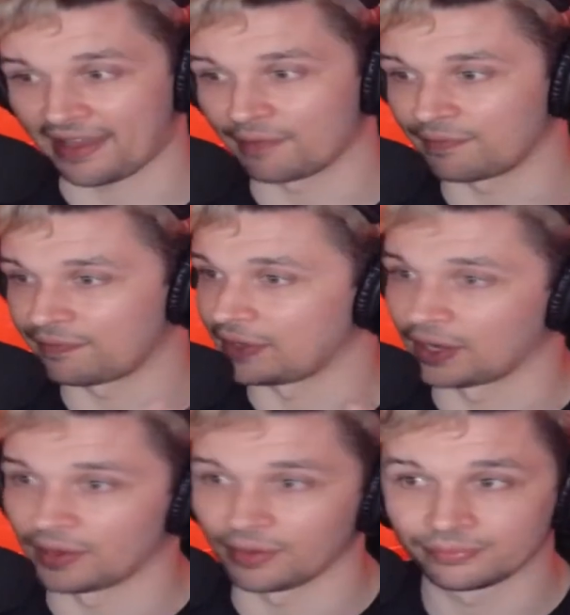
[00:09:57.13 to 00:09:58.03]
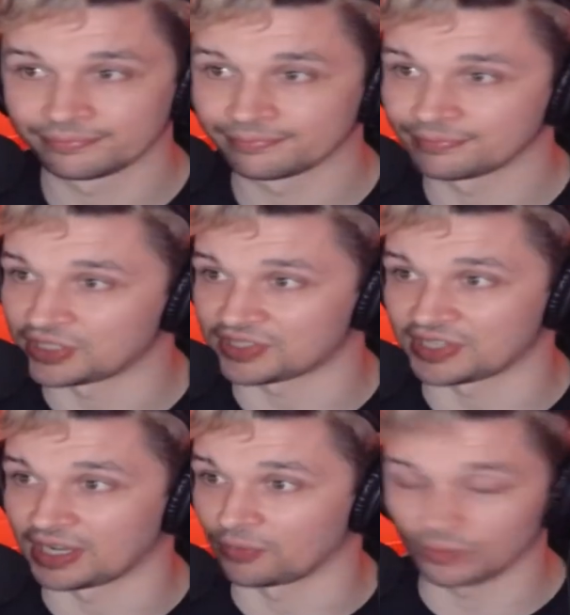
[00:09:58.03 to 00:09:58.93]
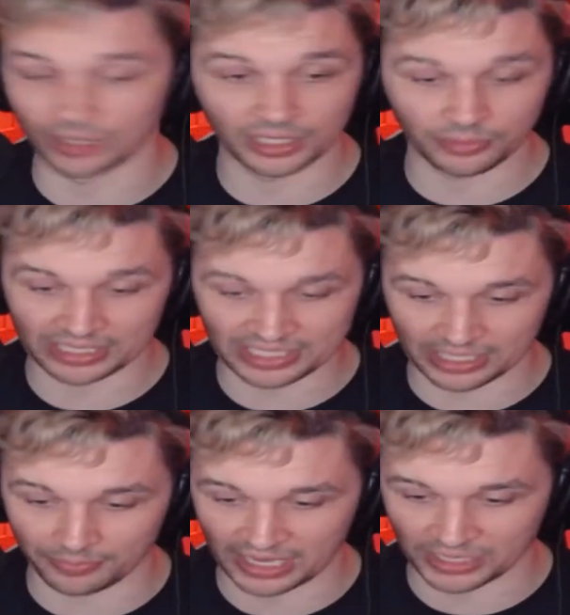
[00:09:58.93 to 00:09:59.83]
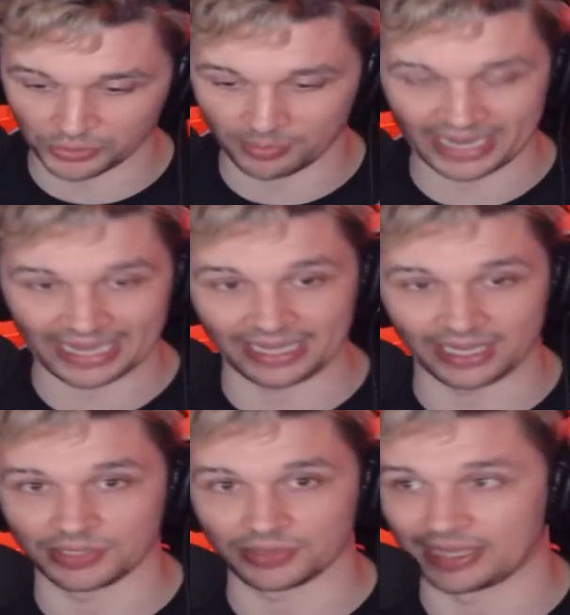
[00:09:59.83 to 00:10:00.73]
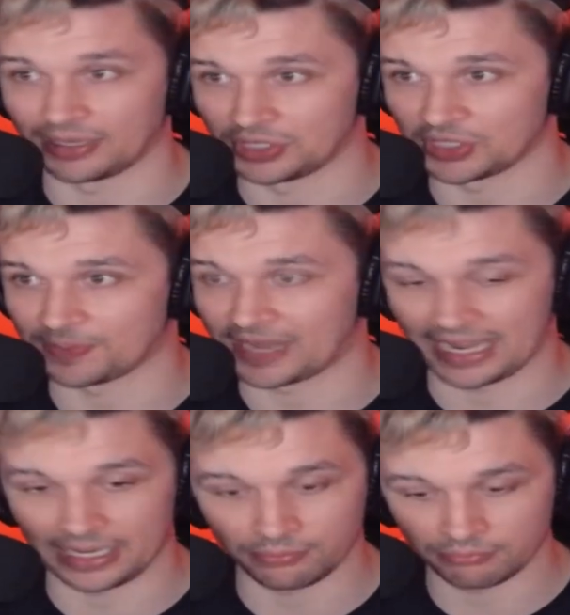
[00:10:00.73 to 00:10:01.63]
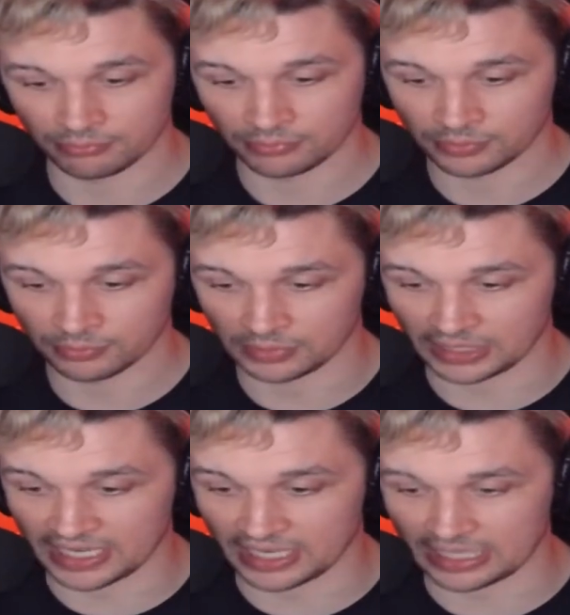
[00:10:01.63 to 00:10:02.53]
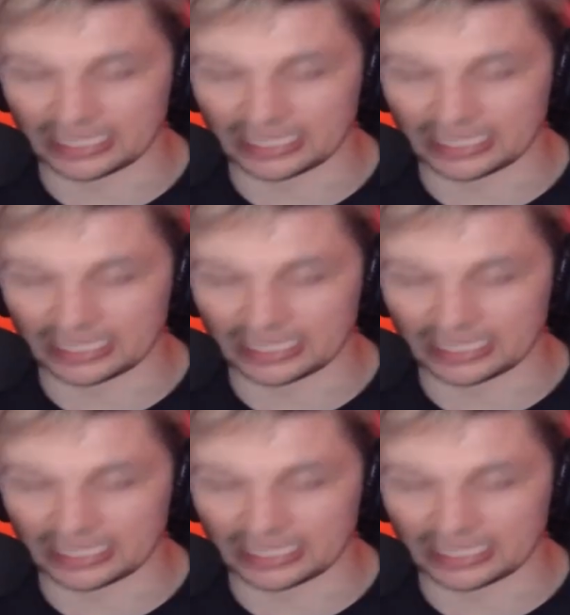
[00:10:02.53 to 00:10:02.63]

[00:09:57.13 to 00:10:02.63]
you know, just done really, really dumb things with my hands, like just by in